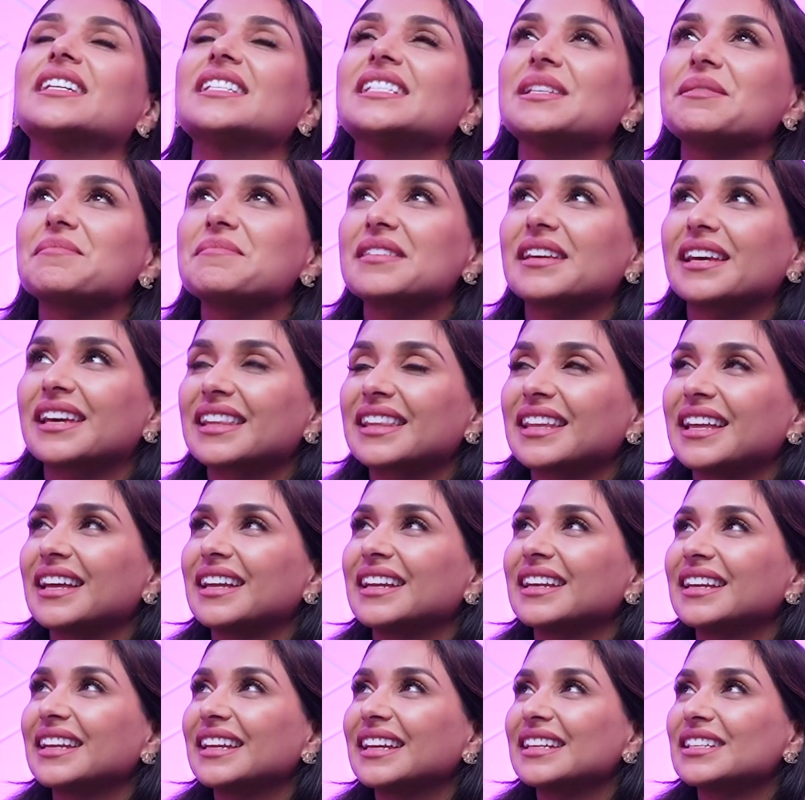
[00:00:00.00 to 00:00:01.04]
said something
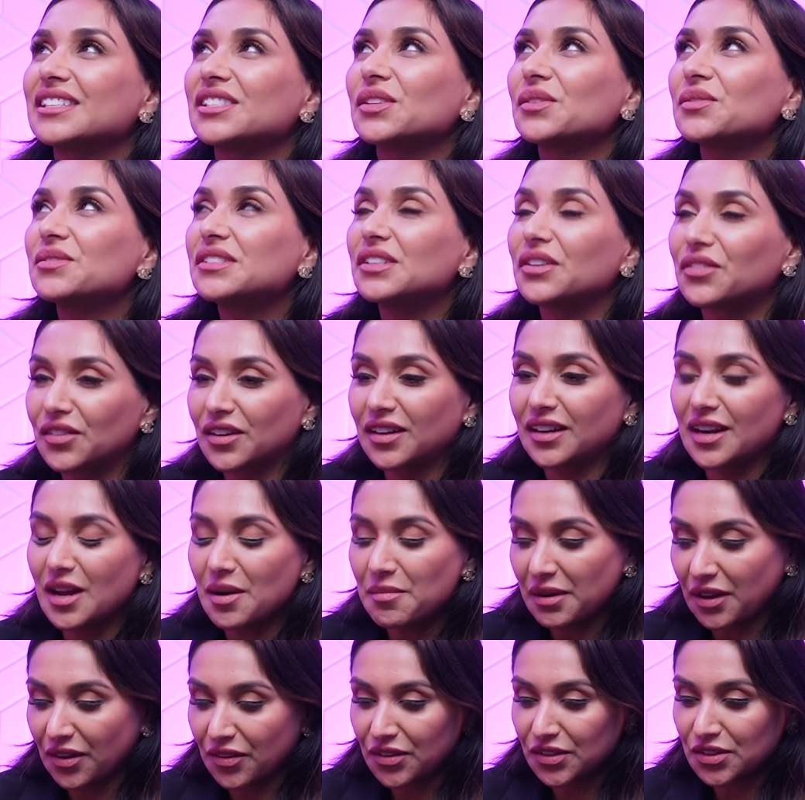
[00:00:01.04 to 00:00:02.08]
that is so different
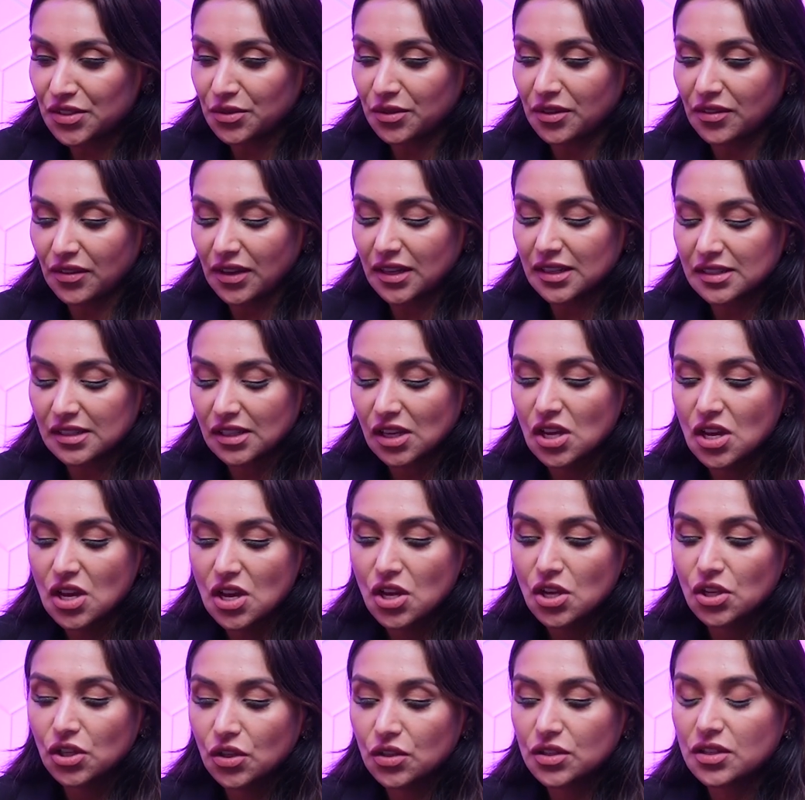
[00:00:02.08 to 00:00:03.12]
about the two of us.
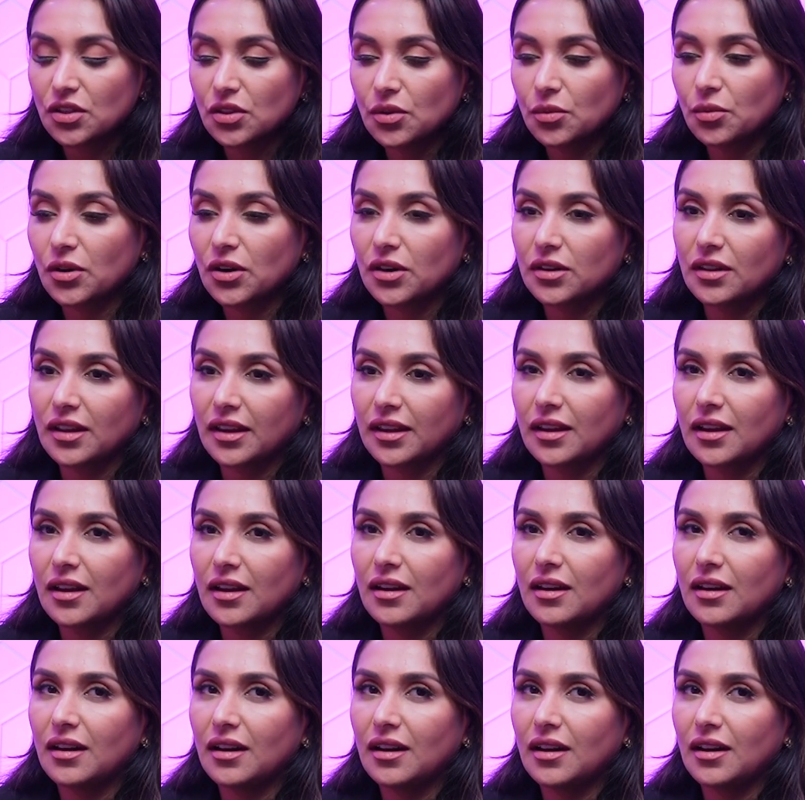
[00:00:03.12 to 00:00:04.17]
You said the word like,
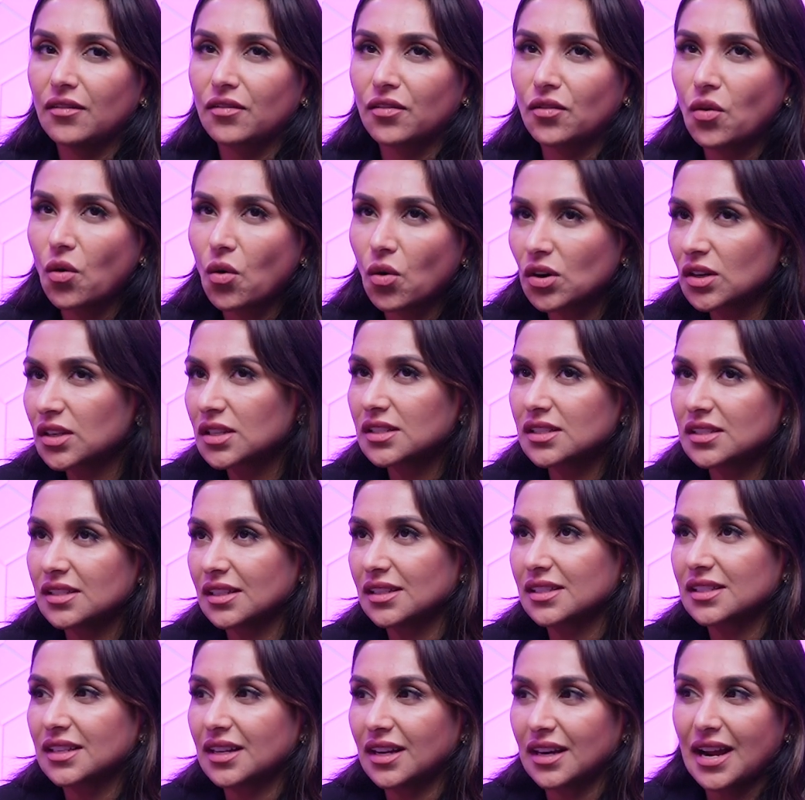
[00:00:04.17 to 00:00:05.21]
of course
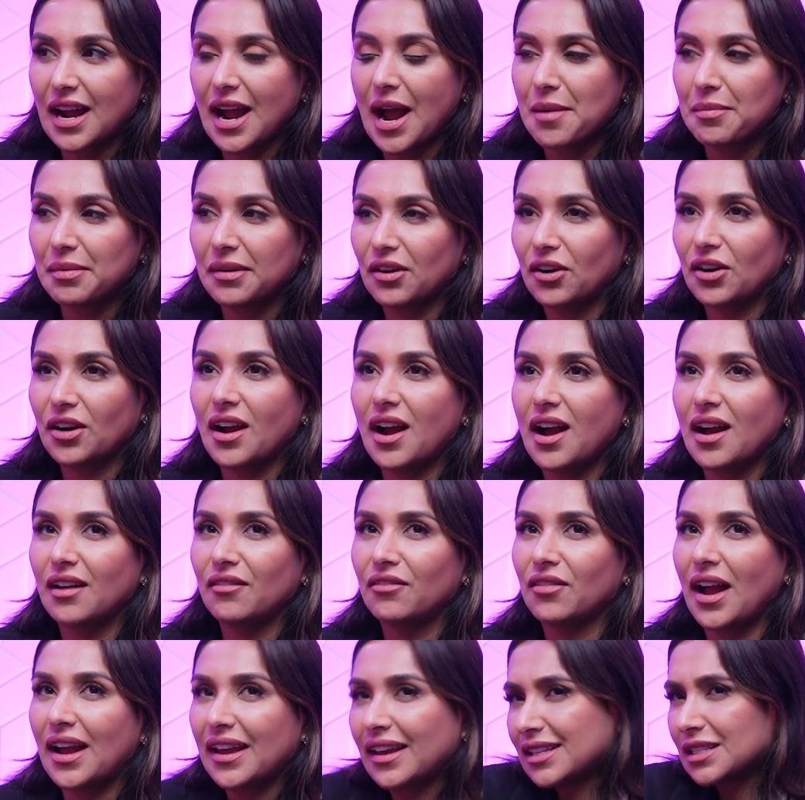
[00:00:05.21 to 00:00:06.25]
it's going to happen, or
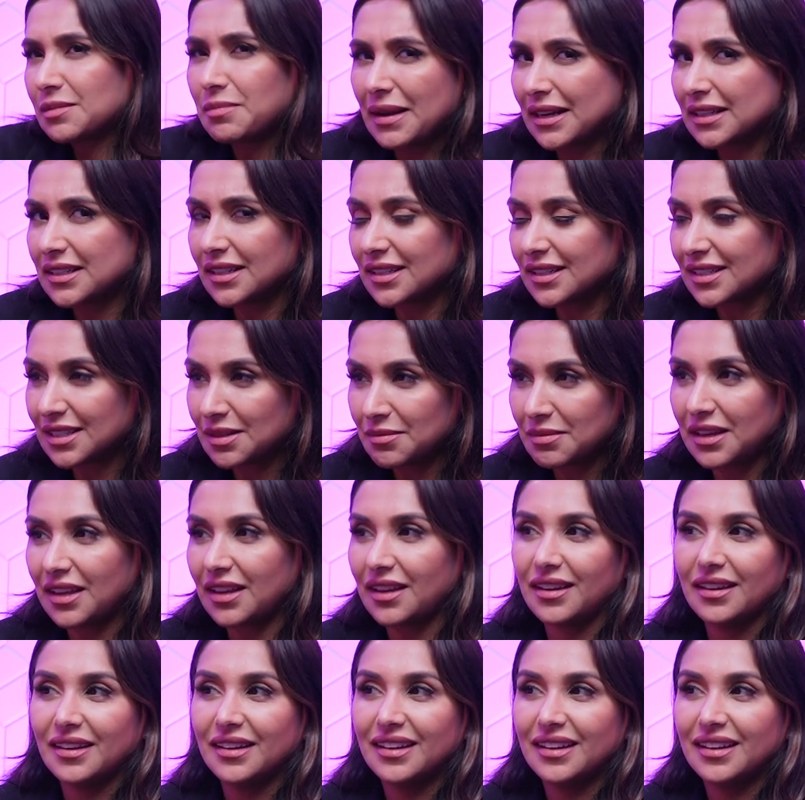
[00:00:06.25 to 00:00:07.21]
I expect it to be.